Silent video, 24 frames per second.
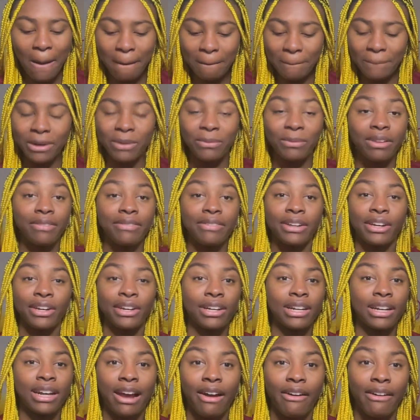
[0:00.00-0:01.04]
But we figured
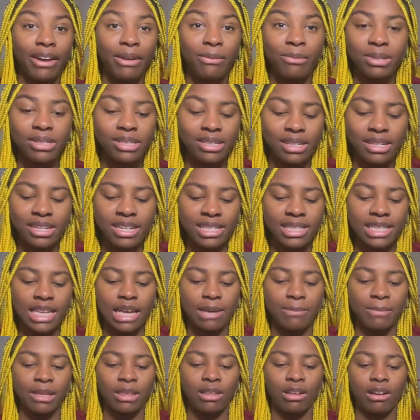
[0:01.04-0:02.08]
it out. It didn't take
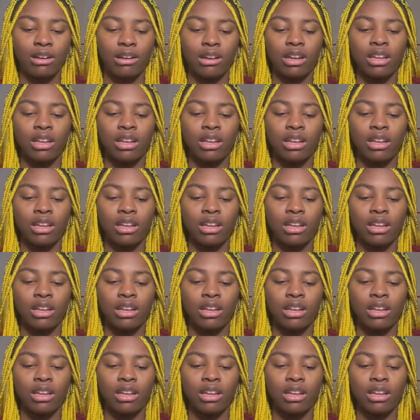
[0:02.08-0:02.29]
me long.